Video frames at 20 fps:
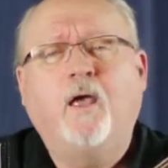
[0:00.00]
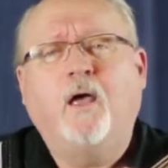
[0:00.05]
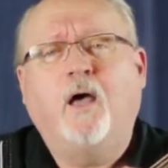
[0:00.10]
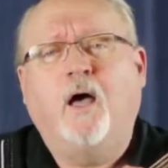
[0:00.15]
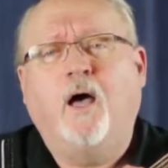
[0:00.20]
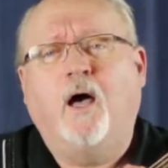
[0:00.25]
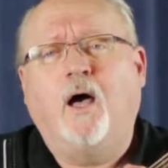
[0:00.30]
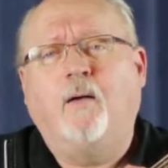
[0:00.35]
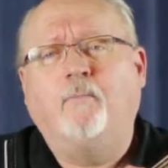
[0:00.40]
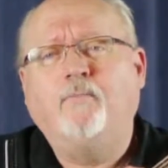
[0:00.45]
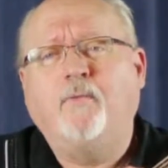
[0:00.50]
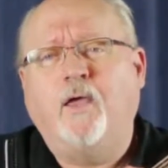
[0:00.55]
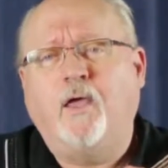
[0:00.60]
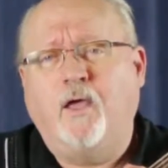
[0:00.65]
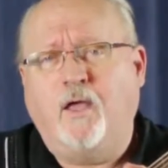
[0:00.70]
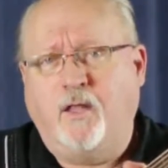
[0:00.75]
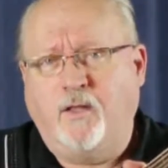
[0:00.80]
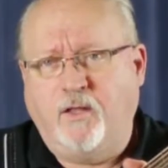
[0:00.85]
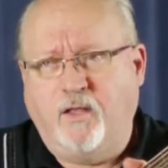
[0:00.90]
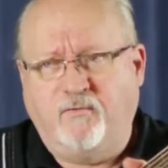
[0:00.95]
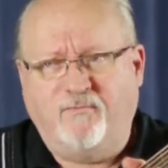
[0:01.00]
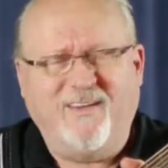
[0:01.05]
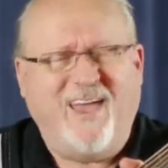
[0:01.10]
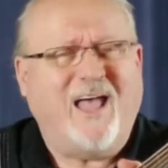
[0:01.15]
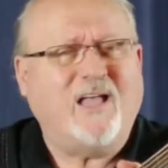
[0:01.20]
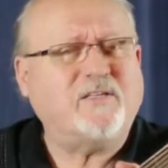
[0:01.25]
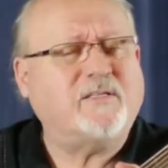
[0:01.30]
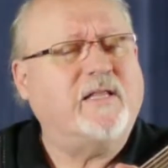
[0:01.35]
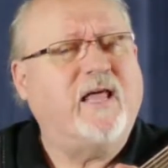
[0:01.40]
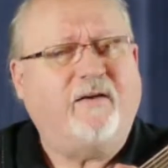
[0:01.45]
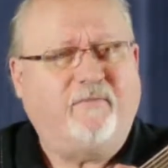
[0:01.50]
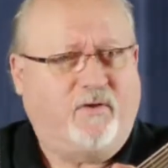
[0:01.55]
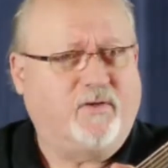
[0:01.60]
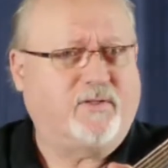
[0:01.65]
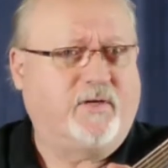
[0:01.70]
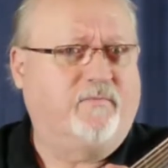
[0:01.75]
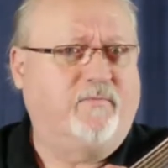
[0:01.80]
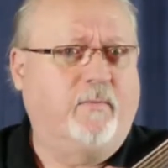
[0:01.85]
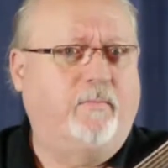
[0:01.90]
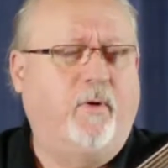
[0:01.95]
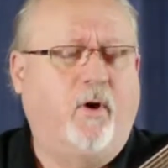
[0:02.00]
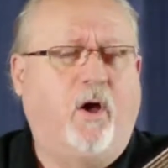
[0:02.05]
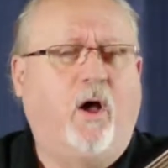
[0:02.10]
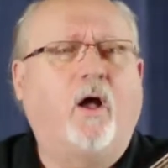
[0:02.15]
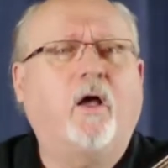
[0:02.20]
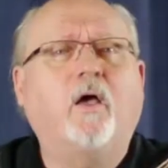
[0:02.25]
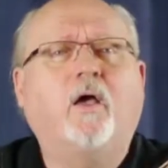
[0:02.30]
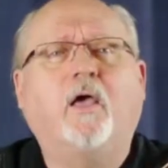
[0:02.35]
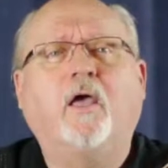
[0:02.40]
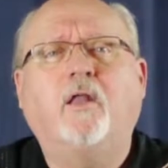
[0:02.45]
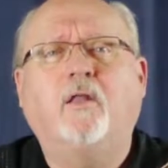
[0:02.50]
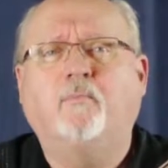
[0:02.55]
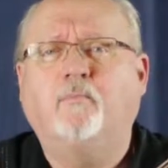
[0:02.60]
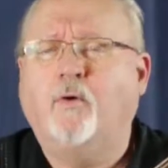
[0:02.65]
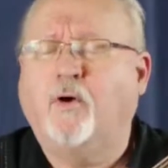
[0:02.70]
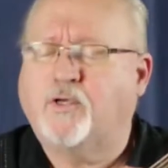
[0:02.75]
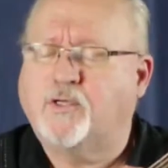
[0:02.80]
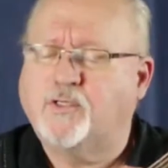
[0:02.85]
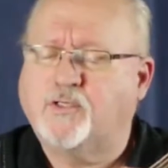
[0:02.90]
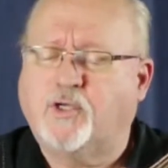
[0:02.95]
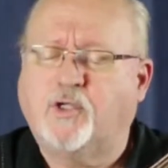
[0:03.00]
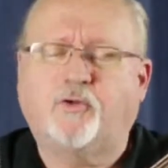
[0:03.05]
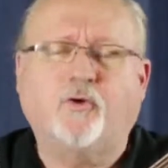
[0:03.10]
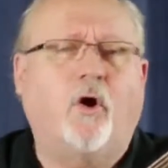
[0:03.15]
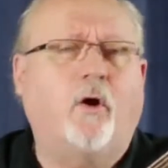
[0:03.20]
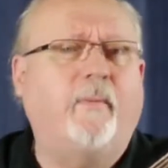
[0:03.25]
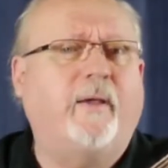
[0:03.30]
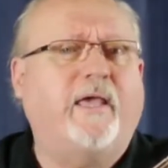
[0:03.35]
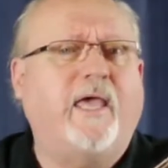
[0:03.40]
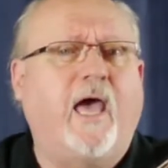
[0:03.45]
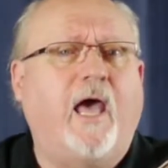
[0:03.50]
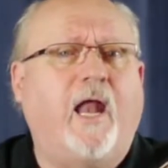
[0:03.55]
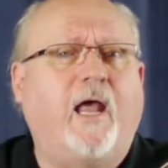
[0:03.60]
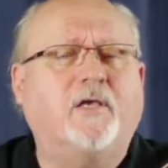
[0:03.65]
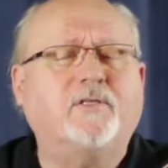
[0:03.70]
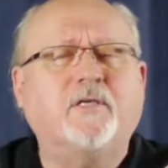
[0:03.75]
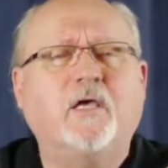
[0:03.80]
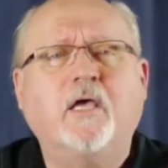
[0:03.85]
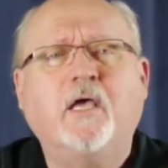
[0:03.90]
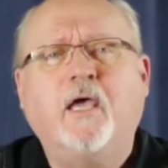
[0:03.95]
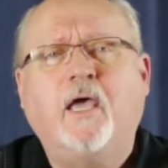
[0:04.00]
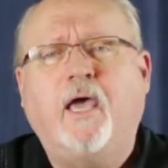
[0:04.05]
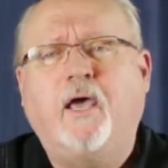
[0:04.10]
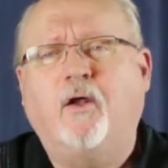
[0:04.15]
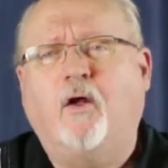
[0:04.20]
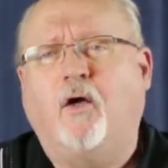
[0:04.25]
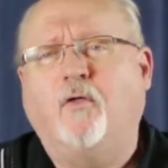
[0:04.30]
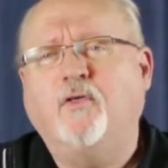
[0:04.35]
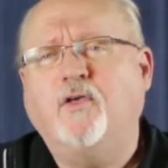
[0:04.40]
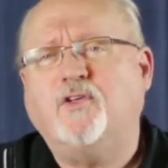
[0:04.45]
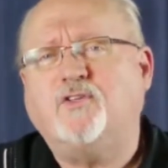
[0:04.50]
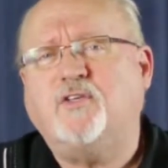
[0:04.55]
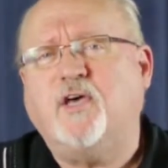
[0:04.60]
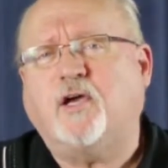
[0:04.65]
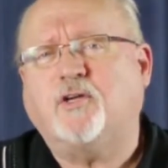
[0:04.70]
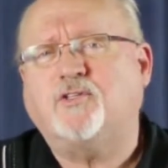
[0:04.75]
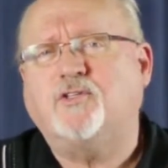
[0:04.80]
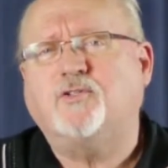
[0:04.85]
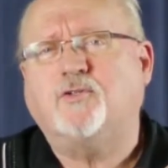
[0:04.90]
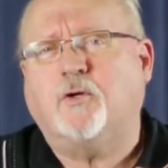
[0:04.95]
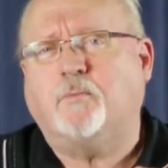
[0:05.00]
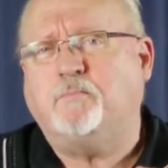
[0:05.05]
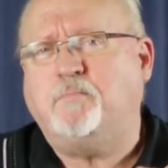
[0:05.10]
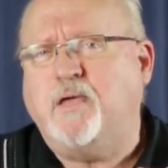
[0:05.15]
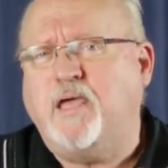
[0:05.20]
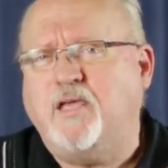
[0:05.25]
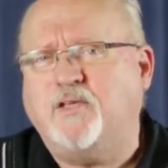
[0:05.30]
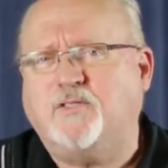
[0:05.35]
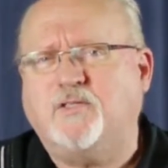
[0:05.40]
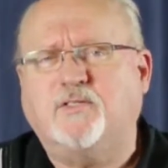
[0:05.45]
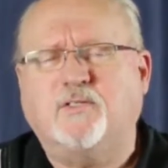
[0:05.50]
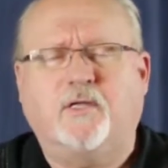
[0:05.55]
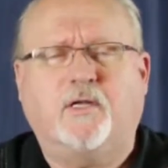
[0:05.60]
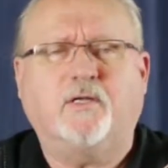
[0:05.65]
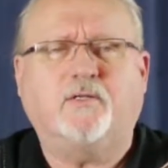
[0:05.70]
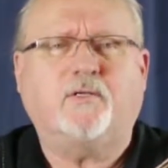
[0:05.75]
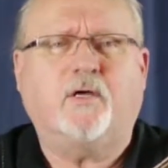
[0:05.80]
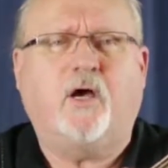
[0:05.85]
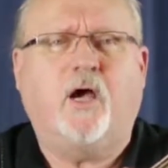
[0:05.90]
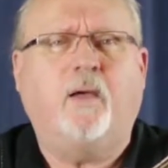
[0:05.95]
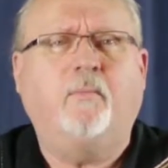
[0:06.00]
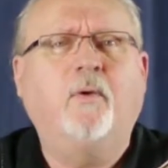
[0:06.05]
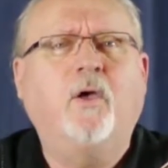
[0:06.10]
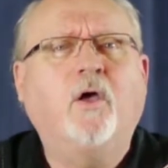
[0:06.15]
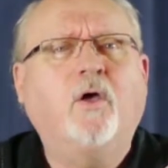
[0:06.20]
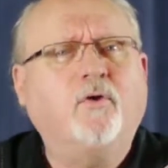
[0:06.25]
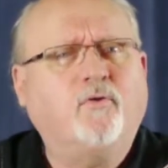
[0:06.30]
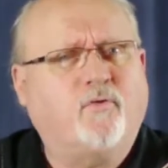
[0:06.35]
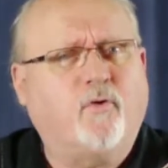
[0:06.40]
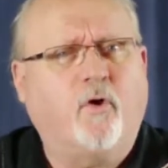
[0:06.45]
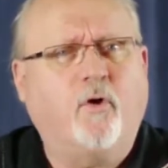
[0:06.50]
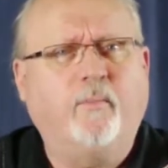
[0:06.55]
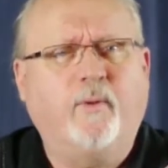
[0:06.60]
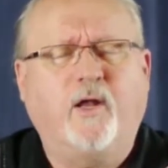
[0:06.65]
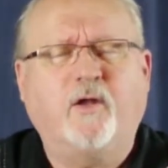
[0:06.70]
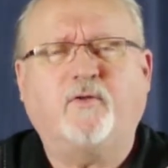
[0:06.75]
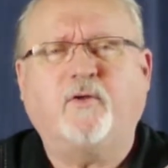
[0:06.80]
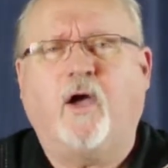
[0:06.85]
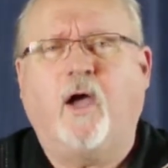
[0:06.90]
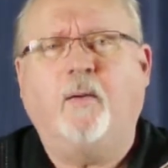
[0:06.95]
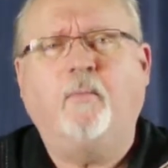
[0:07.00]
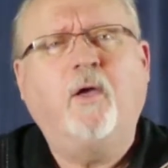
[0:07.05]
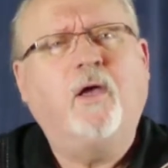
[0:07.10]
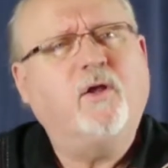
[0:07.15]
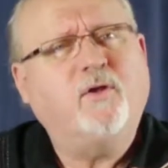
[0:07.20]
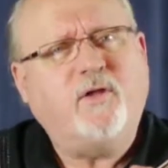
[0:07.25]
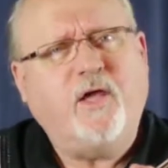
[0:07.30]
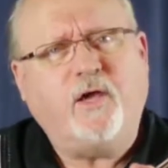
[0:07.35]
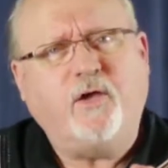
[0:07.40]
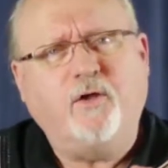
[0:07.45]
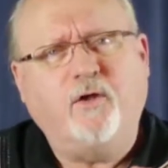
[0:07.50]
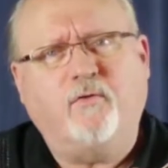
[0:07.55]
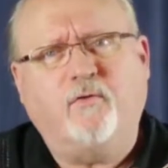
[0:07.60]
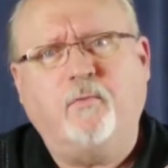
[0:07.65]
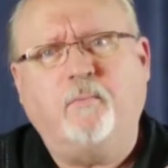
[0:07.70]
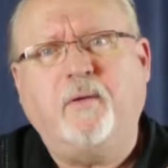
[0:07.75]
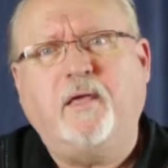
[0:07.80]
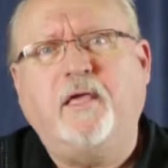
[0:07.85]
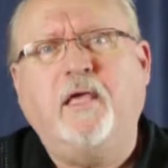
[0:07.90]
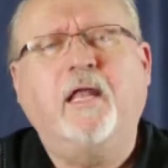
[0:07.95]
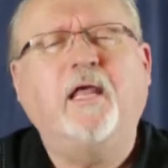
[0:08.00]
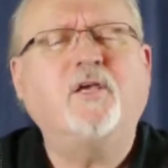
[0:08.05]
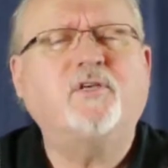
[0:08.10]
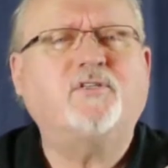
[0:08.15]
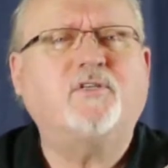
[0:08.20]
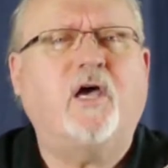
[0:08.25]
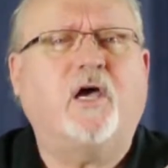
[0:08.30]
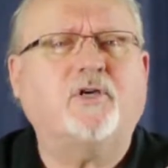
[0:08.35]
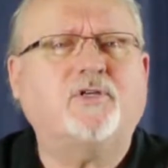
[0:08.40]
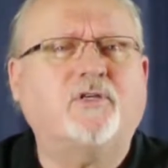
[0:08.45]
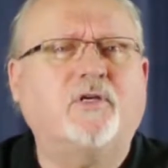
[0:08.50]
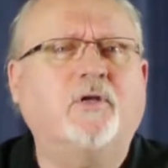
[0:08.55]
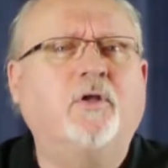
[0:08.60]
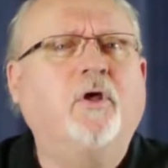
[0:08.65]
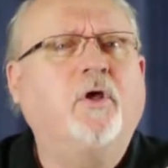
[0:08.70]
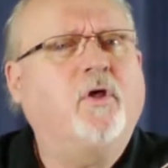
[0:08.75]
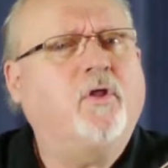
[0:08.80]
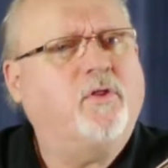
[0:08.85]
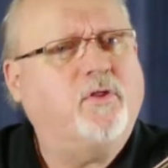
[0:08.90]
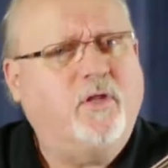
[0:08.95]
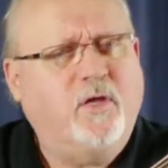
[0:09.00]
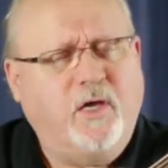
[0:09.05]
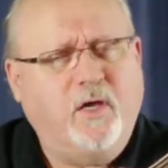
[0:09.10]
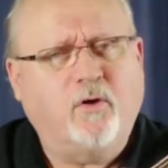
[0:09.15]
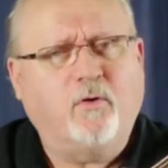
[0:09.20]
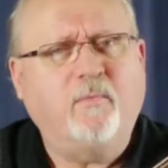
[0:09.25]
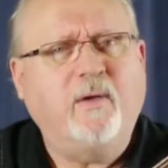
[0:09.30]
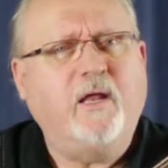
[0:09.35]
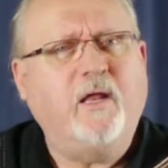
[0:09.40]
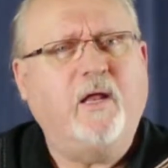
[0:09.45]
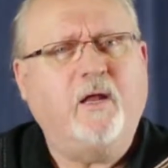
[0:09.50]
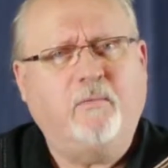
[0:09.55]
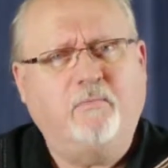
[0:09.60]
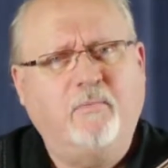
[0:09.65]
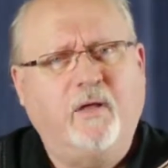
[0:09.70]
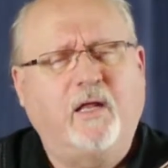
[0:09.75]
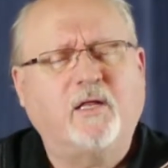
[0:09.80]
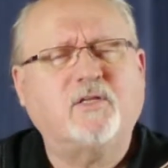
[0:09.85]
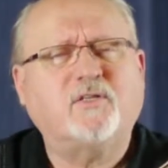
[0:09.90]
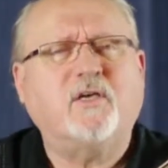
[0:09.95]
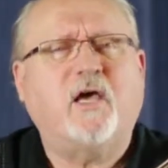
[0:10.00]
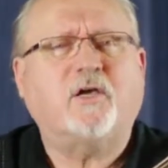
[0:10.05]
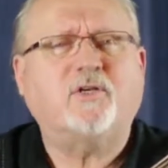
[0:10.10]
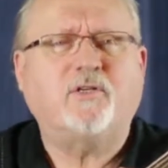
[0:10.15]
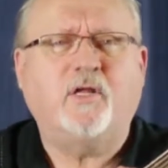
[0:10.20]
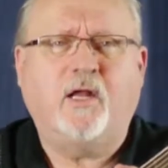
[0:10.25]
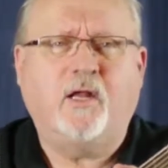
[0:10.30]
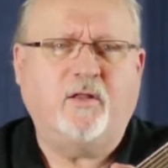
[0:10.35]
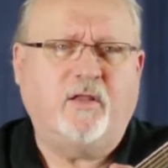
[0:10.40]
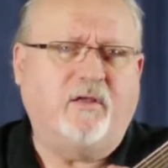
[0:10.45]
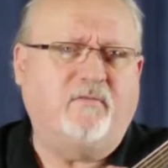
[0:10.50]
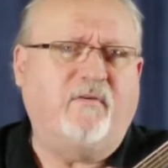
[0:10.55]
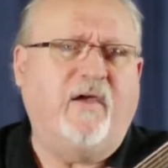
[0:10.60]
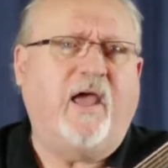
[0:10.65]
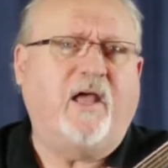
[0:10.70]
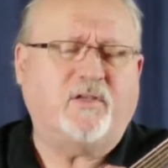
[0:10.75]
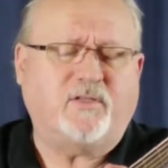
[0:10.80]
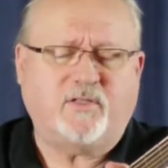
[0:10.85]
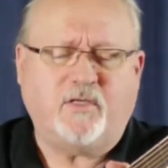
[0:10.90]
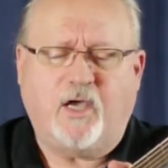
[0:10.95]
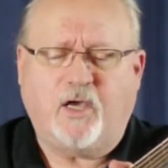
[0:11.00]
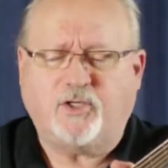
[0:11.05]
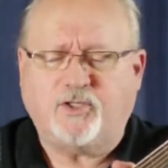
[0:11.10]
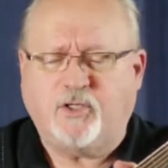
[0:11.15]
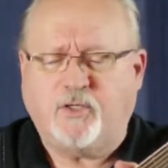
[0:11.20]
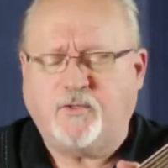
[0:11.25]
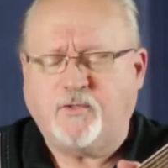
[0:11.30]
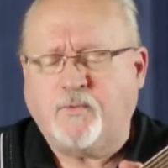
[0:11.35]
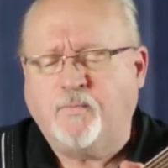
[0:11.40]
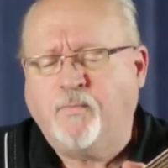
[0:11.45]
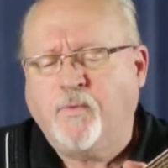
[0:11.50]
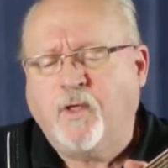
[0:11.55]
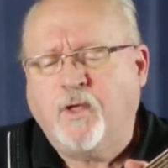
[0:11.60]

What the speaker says: in the advanced levels of the book. Again, the book is Guitar Mechanics, and all these sections are pieces at a time, term at a time, taking you to the beginning section, the intermediate, middle section, and the advanced sections.